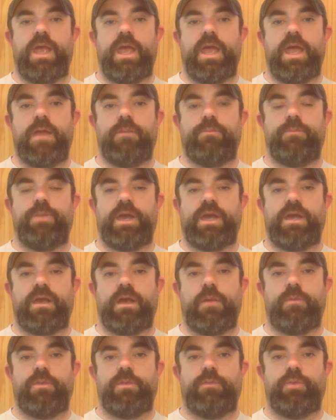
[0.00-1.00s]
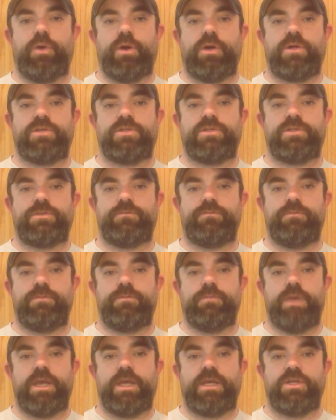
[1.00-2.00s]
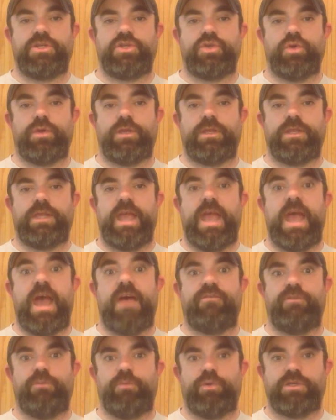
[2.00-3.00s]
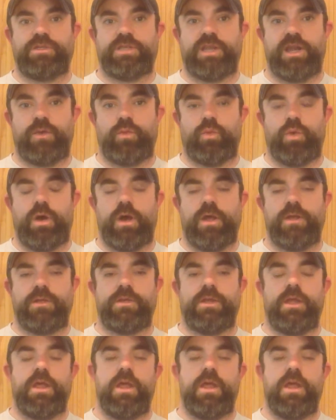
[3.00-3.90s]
and picking up the books, making sure that they have the books that I want,